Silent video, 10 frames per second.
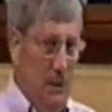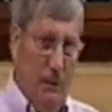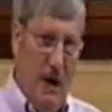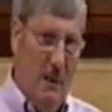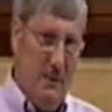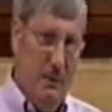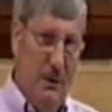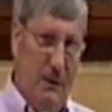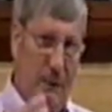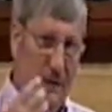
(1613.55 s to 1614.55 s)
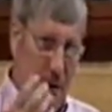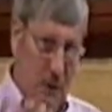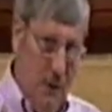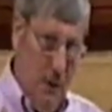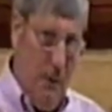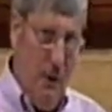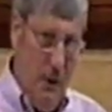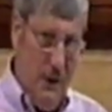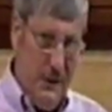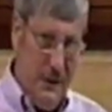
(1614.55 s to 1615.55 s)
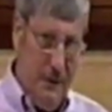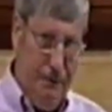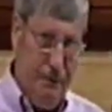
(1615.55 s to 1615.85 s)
perhaps with physical appearance,